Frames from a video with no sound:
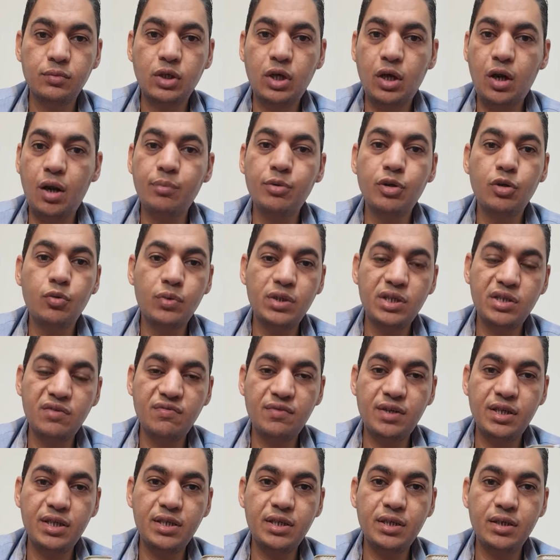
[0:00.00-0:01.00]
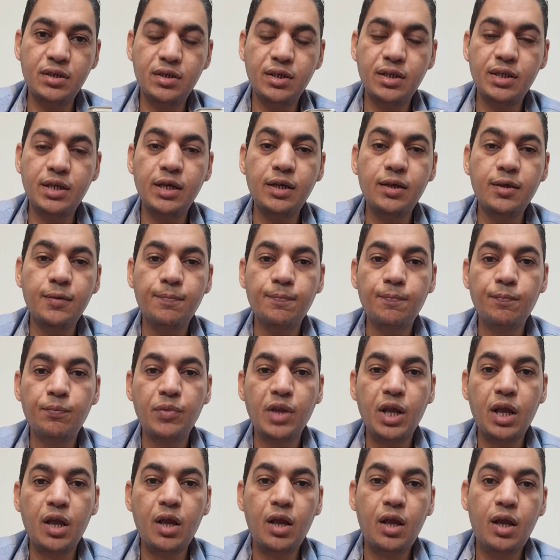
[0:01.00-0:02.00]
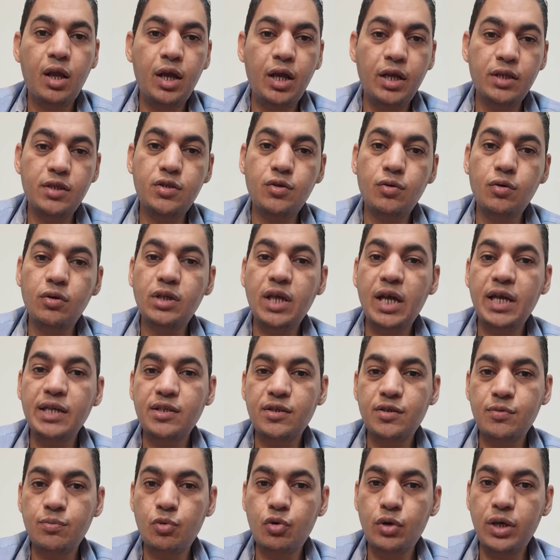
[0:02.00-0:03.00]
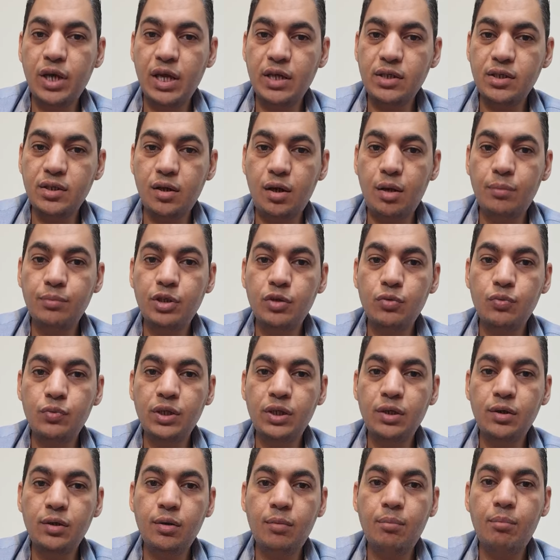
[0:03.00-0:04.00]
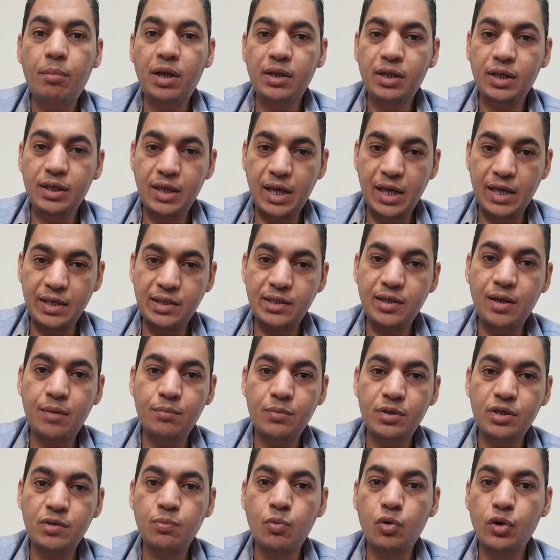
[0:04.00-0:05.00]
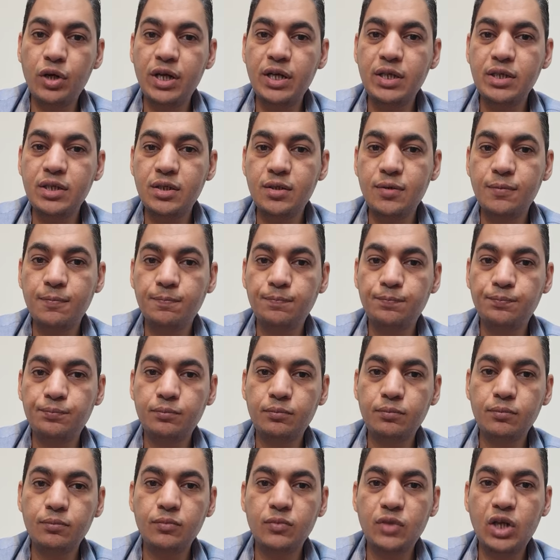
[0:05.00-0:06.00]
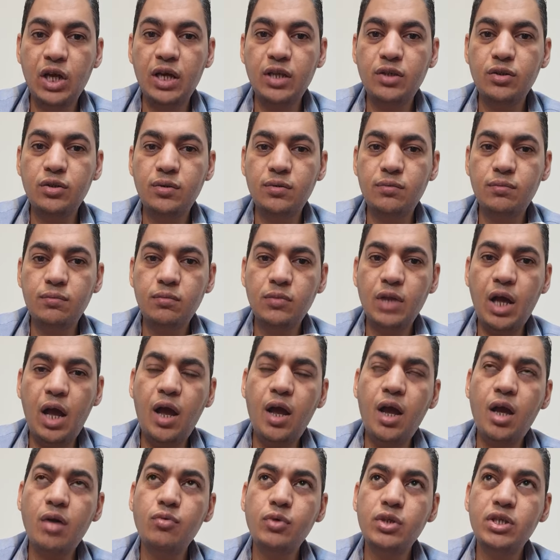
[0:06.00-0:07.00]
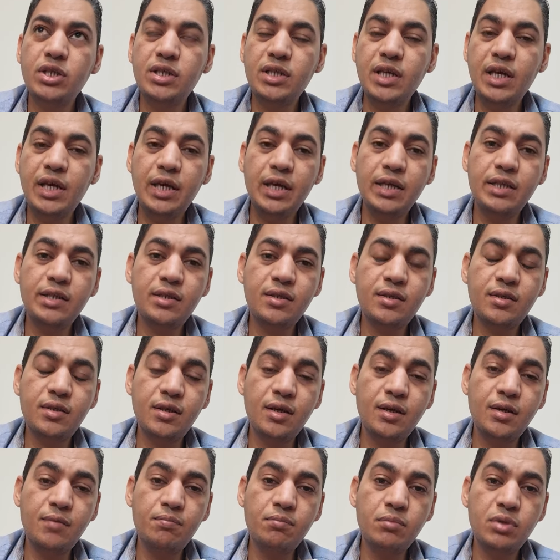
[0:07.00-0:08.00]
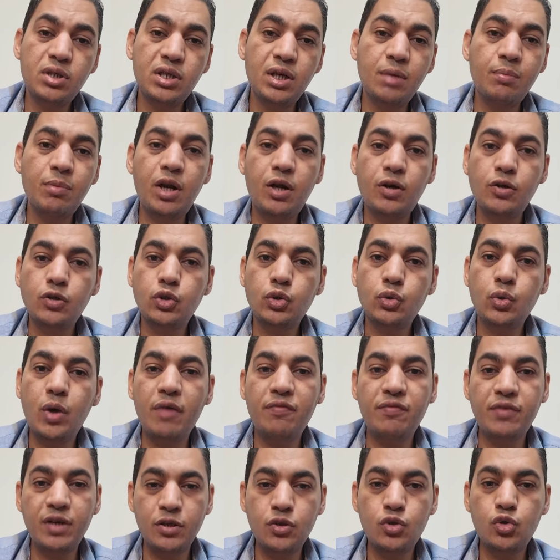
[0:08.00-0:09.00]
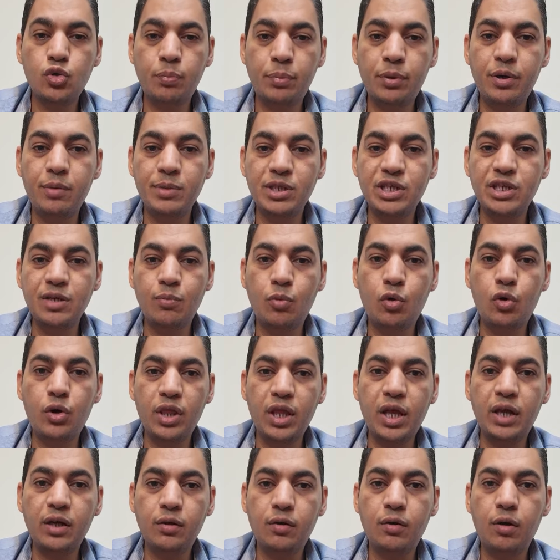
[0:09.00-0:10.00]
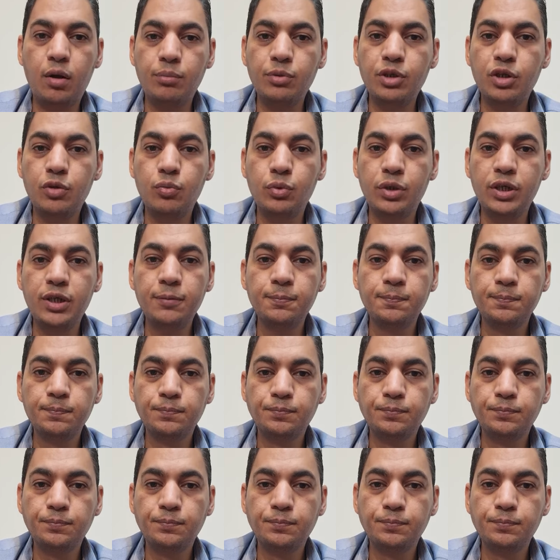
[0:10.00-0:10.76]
Club Me is very synthetic. It's not as smoky as Club Me, but it has some smokiness. It, I would say it's uh, similar to Afnan Supremacy more than Club Me,